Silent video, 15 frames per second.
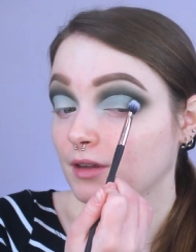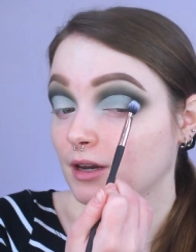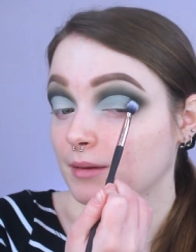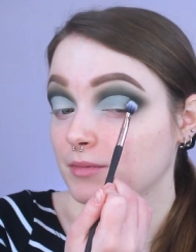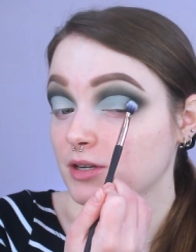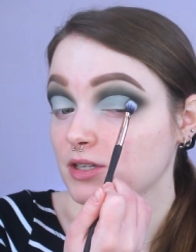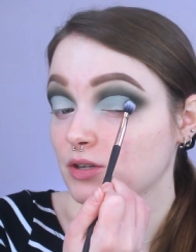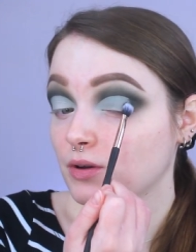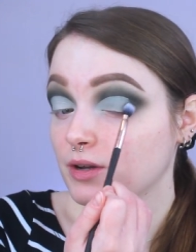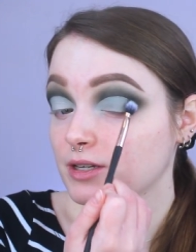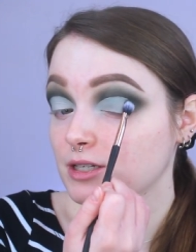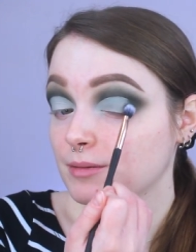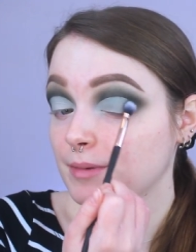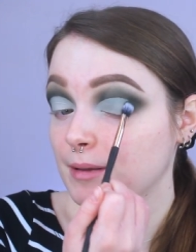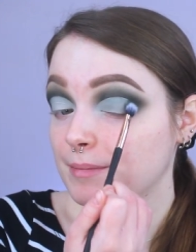I'm just going
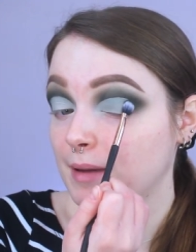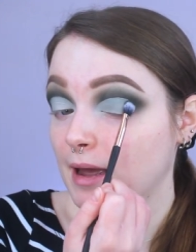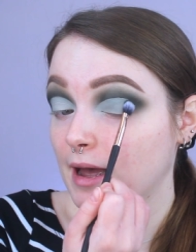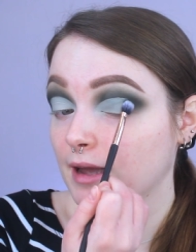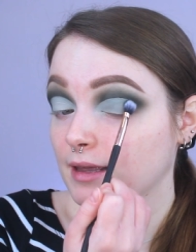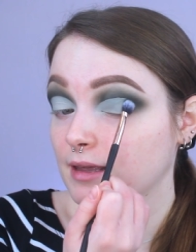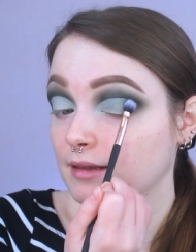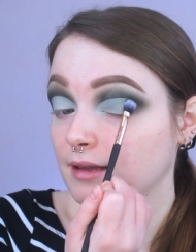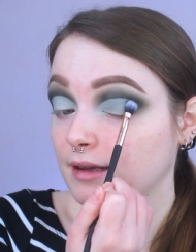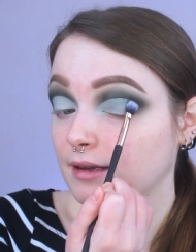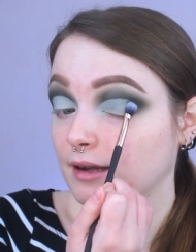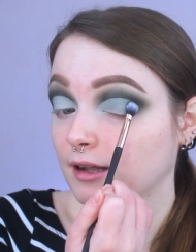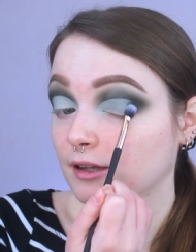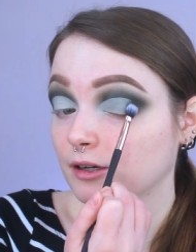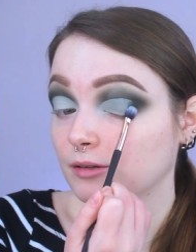to be packing that
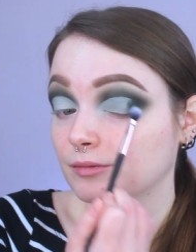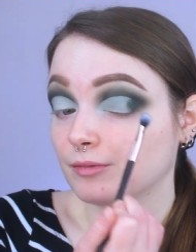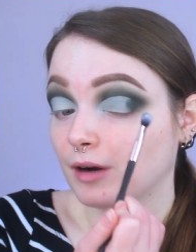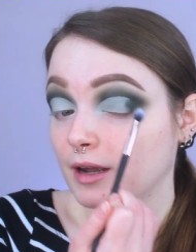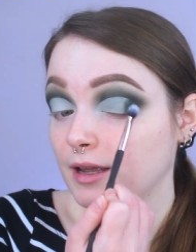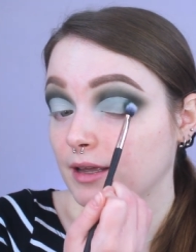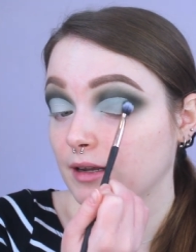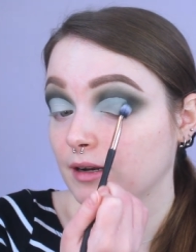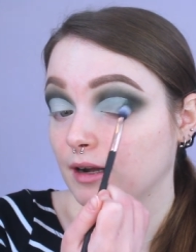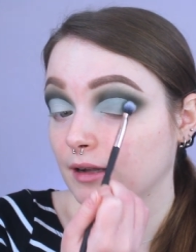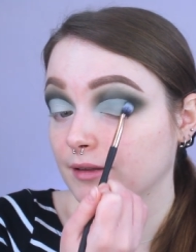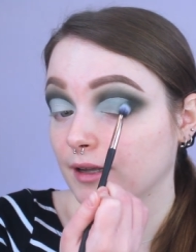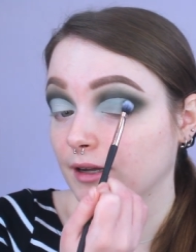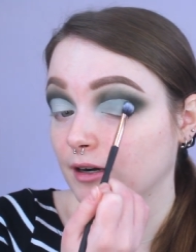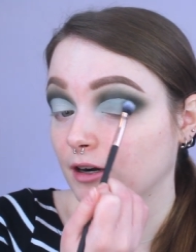color right
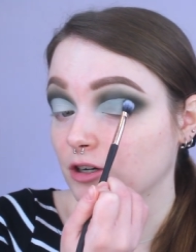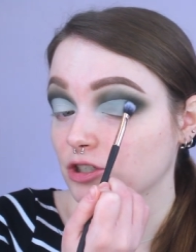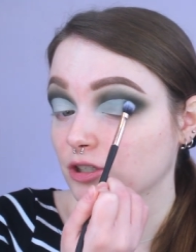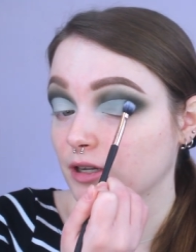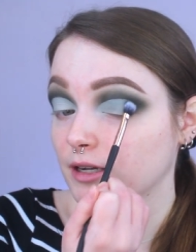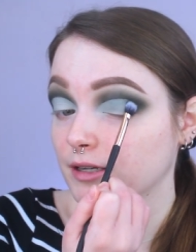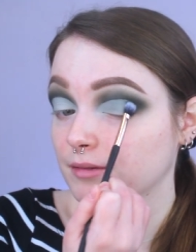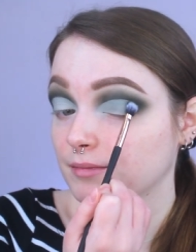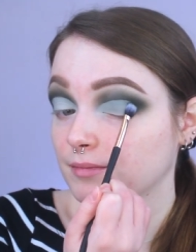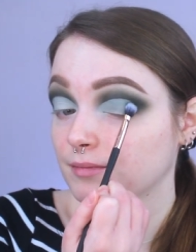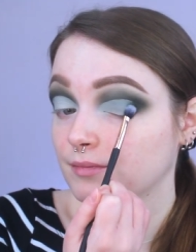on that harsh line.